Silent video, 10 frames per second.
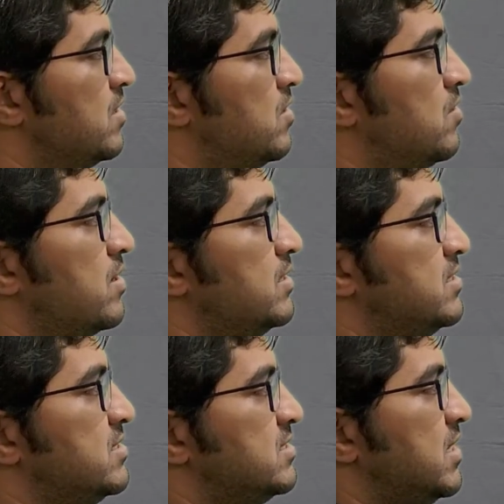Okay,
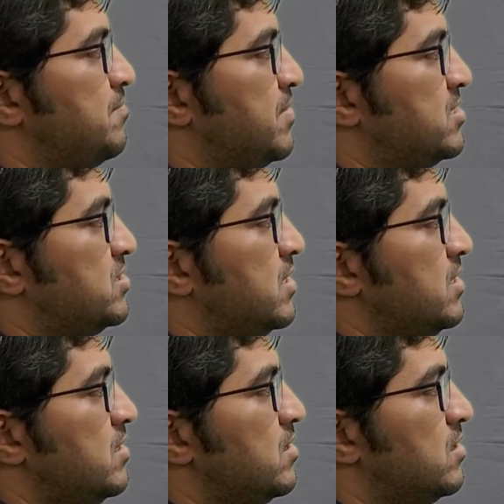this is a
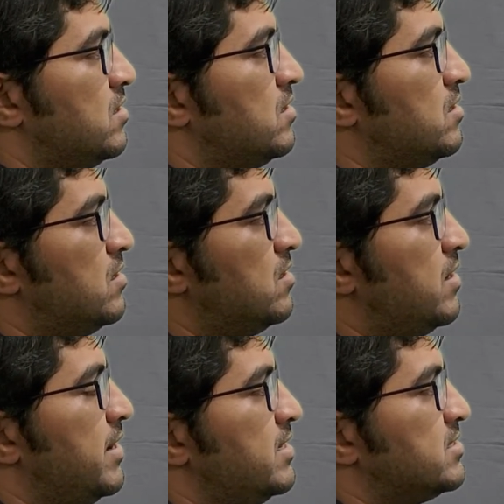piston.
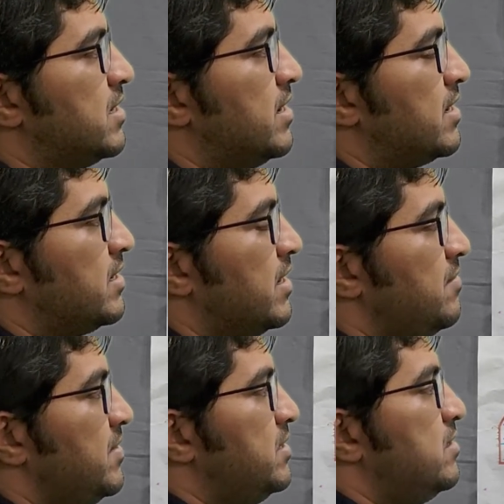It is
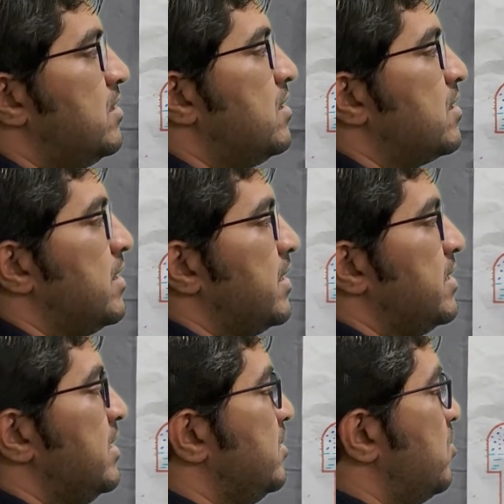connected with the
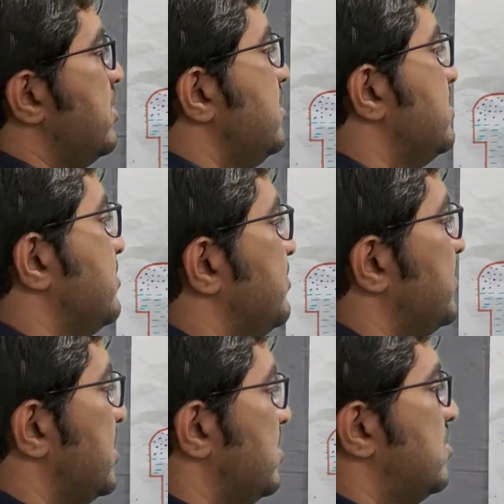connecting rod.
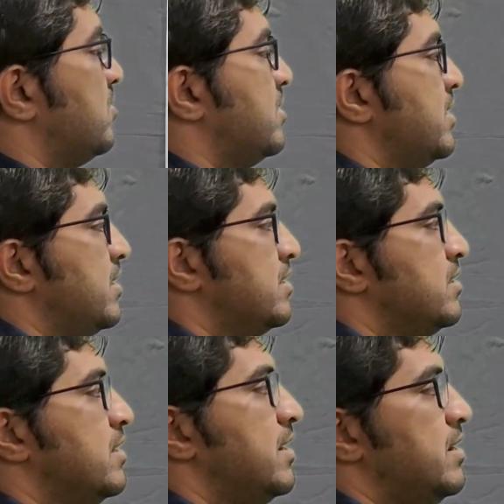Okay,
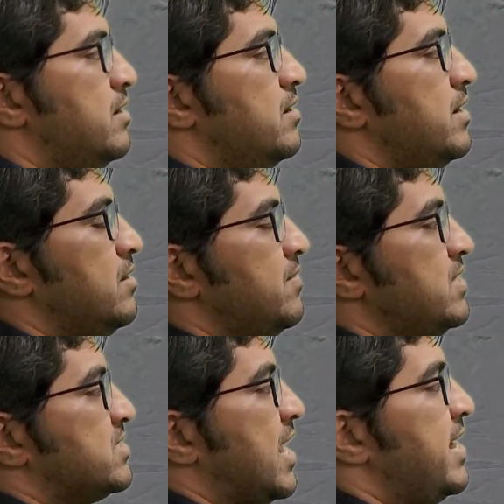and it
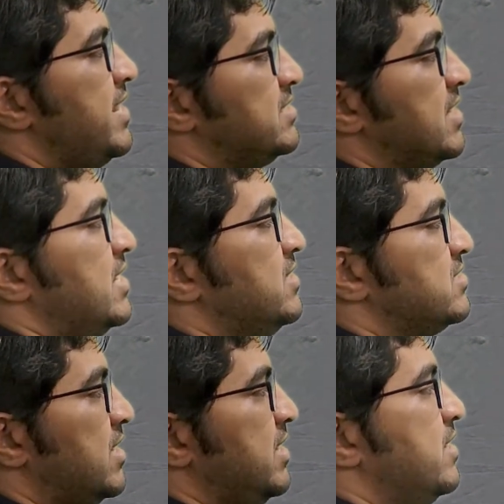will slide inside
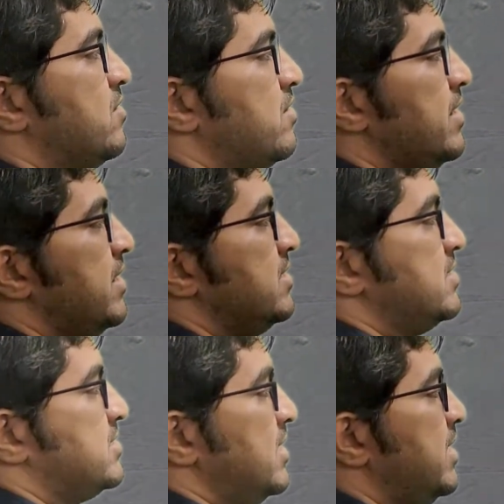the cylinder. Okay, it is
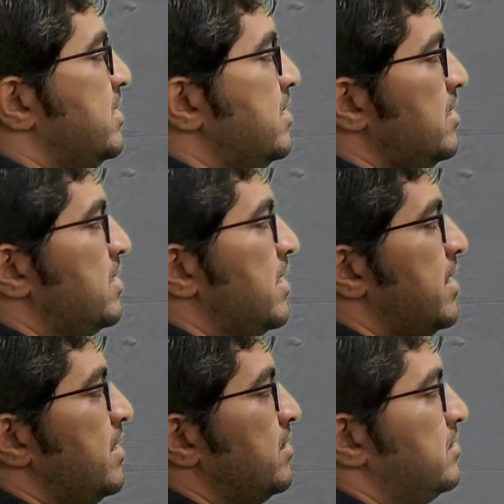a cylinder
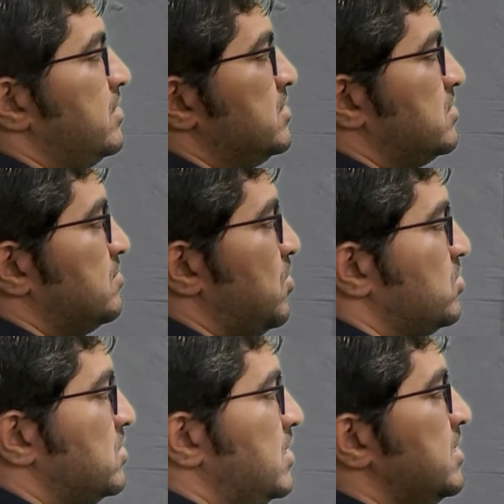and this
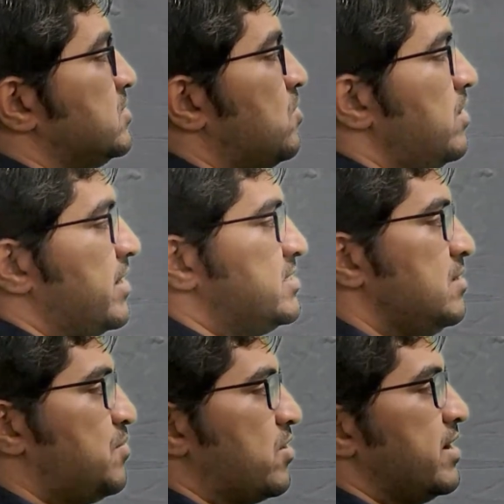motion is called
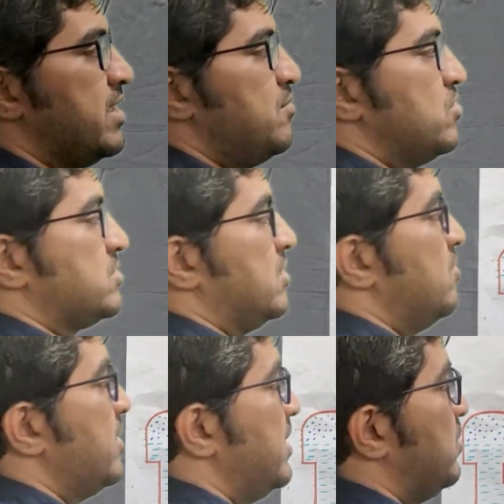reciprocating motion.
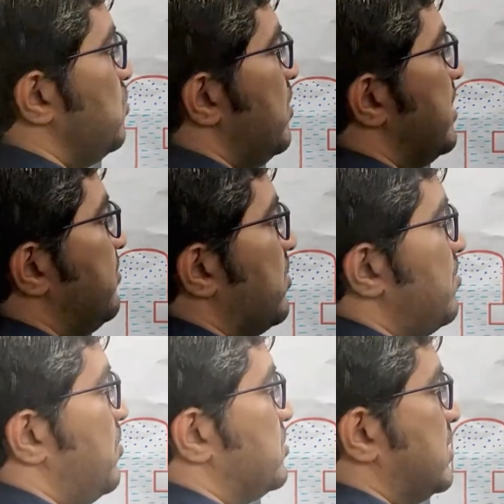Okay, to and
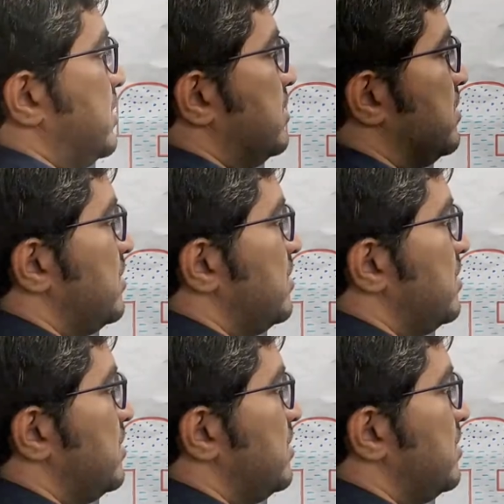from motion.